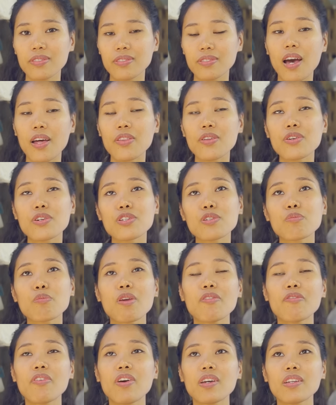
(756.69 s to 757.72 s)
others
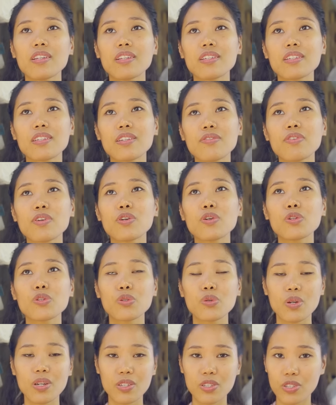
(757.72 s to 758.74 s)
may find it difficult
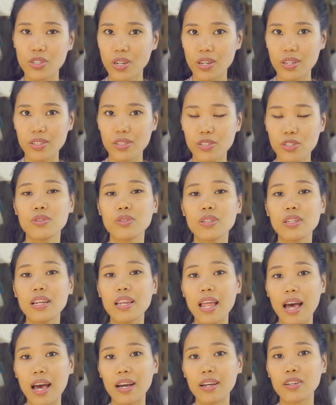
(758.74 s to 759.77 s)
to adjust to the
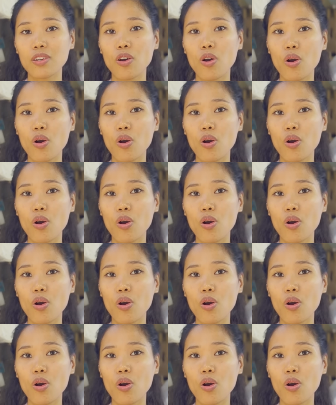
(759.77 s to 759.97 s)
lack